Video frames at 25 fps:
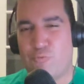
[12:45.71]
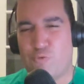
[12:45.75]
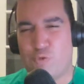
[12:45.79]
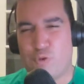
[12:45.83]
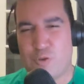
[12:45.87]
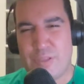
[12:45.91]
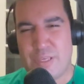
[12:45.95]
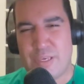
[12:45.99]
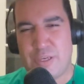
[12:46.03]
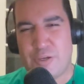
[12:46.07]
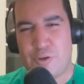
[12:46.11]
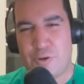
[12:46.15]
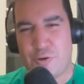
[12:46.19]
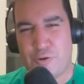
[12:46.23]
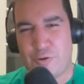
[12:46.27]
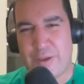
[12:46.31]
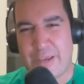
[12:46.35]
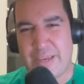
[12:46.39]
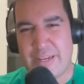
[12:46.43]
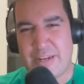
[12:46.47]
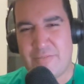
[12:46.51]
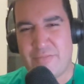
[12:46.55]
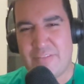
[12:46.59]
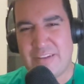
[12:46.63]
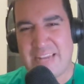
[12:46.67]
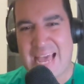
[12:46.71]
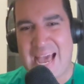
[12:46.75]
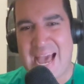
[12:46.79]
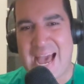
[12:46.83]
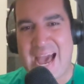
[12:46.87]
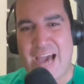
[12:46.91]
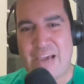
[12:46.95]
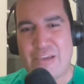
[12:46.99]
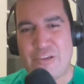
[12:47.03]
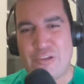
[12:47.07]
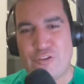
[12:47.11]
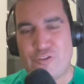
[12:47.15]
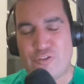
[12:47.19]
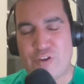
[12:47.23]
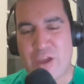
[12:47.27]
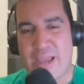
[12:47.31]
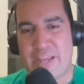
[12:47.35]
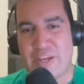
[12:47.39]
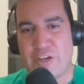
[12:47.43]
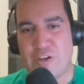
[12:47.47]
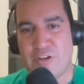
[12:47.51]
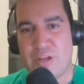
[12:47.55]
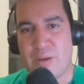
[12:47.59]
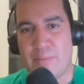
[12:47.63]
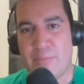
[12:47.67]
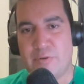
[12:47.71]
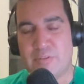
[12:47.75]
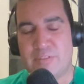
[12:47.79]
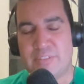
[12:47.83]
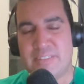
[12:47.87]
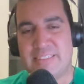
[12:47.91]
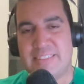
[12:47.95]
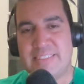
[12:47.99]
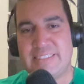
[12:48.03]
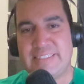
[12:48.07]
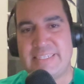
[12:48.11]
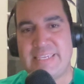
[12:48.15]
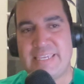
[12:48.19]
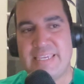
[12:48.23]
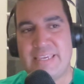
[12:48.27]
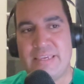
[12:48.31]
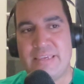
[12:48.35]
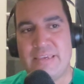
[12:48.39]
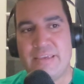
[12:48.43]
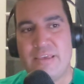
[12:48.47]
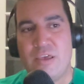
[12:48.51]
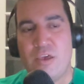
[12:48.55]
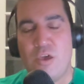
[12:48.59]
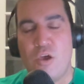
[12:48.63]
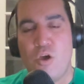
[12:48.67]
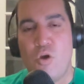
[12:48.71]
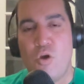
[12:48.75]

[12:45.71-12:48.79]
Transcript: really creative on how you track your numbers and see